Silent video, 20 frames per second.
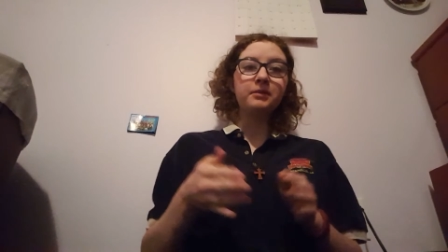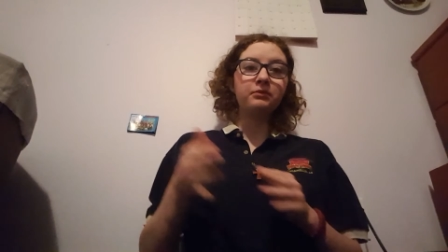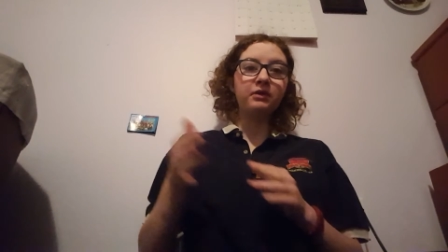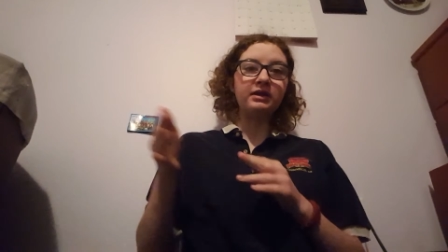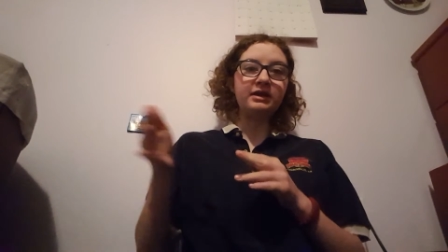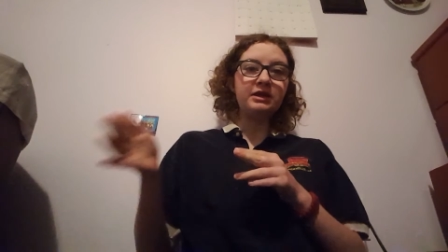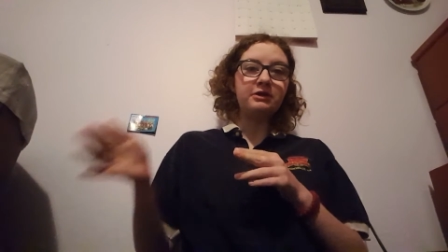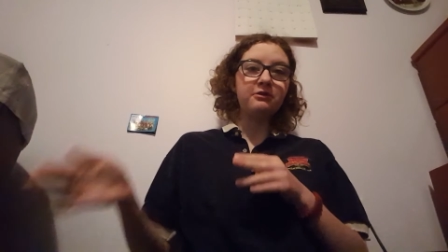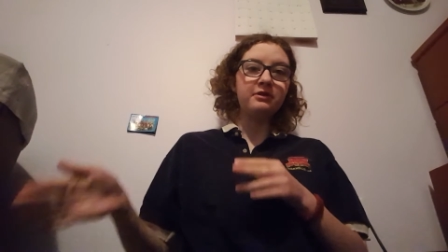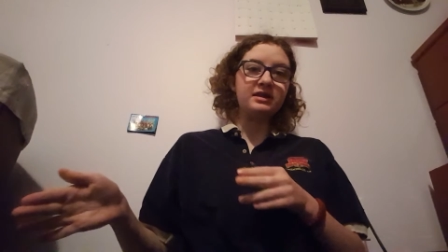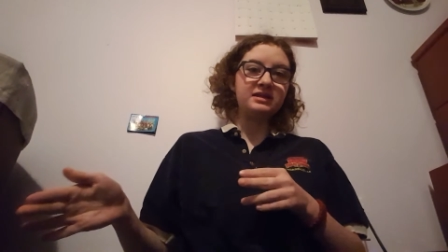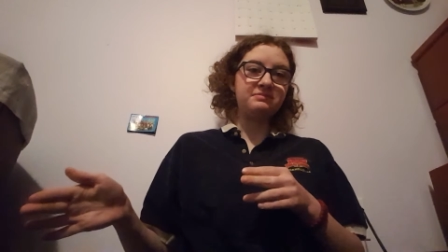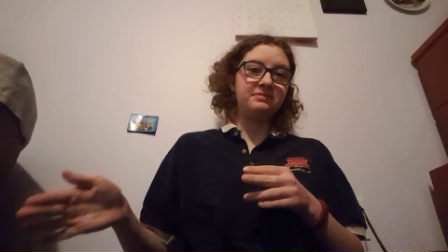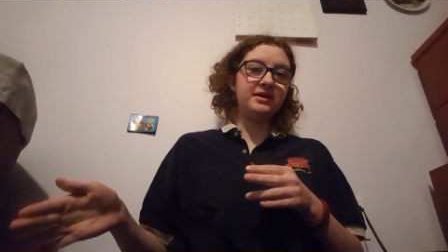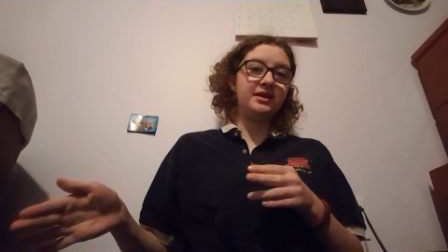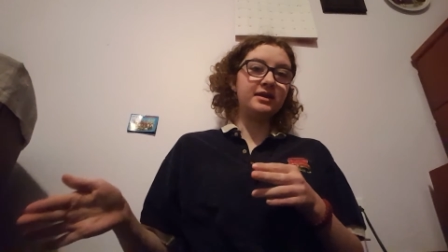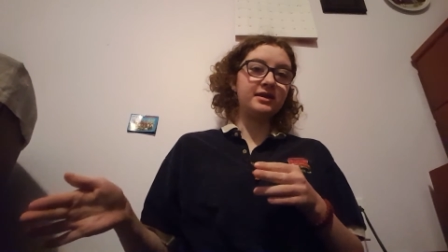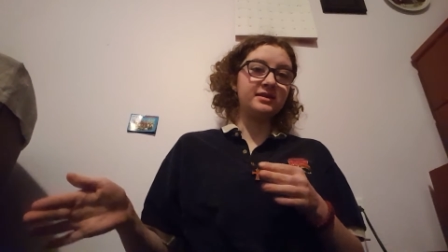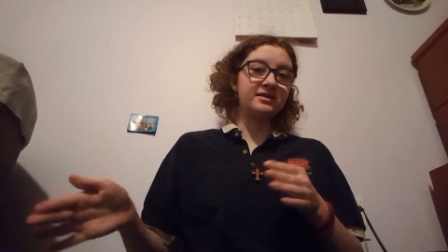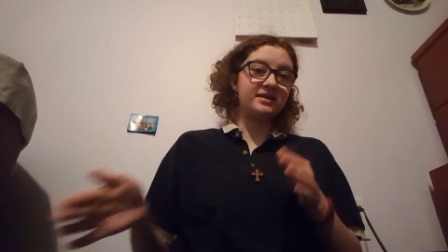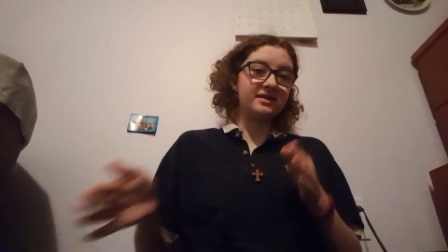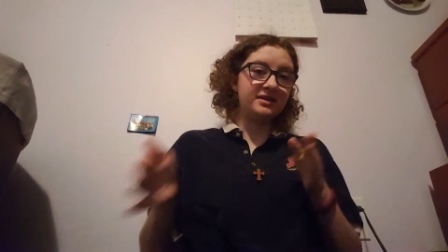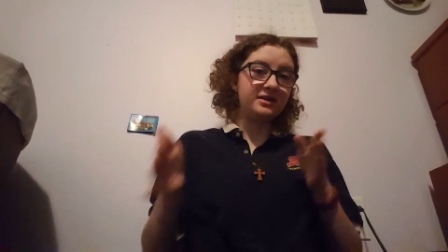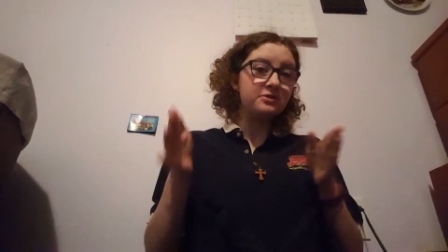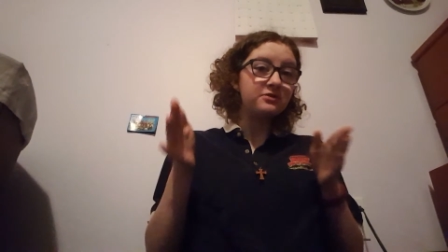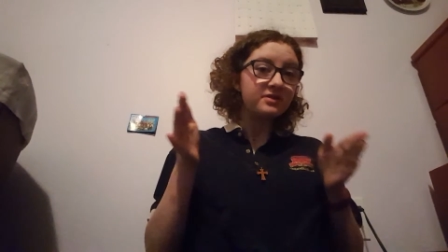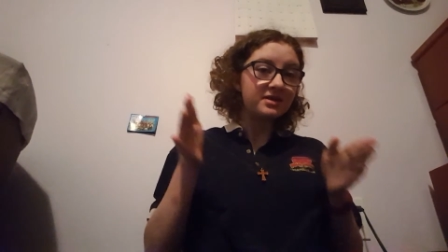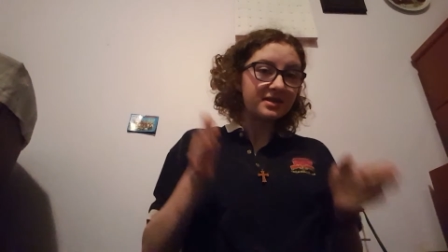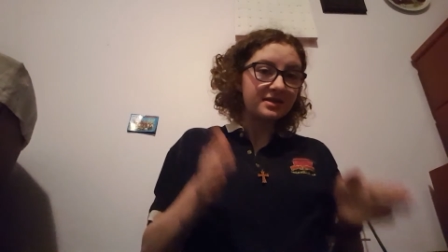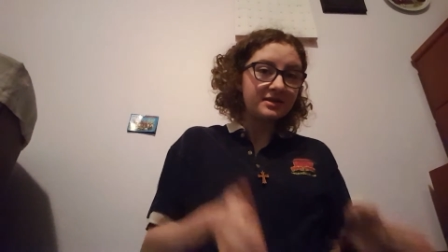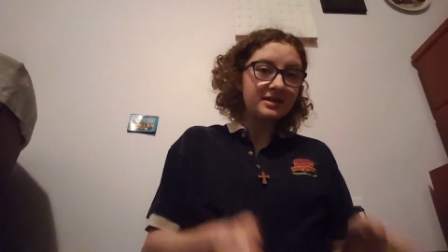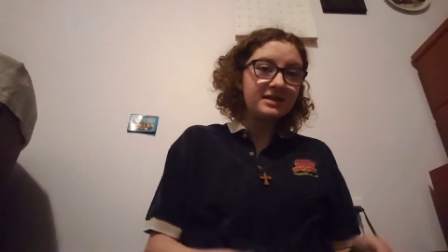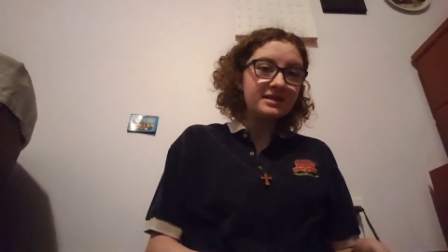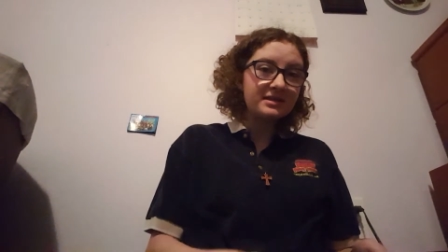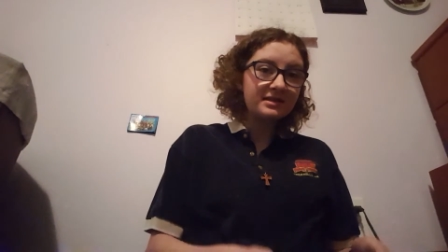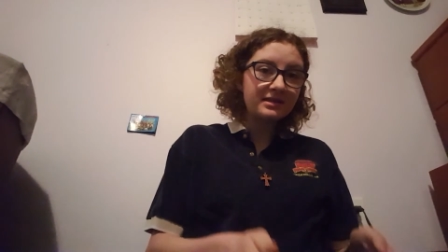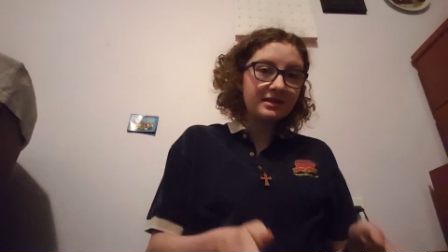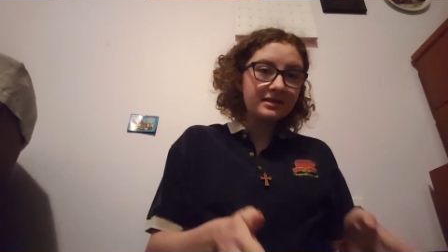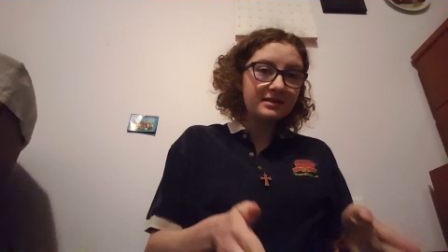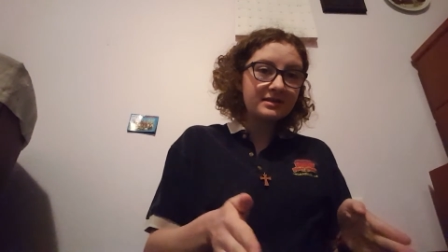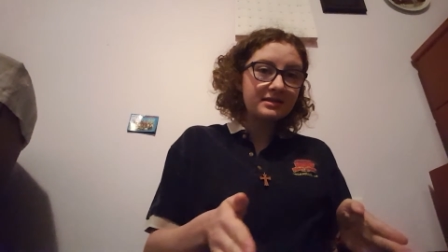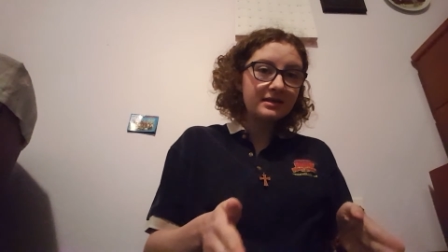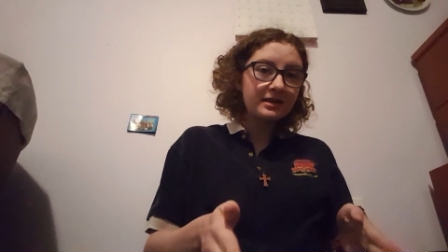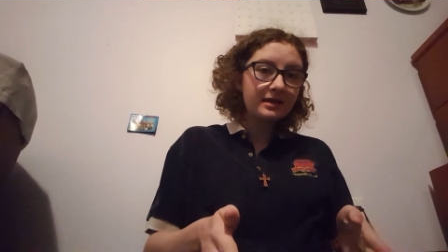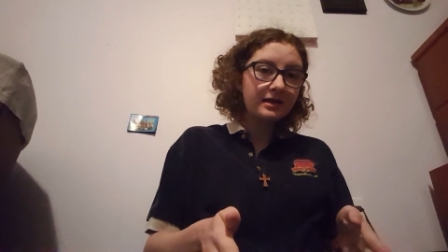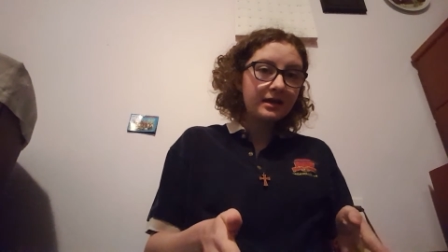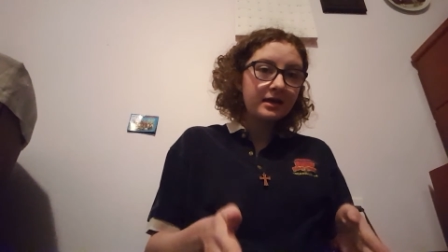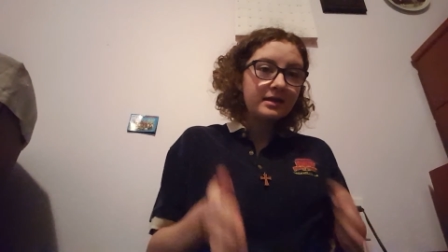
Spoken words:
what year it is because the year the season is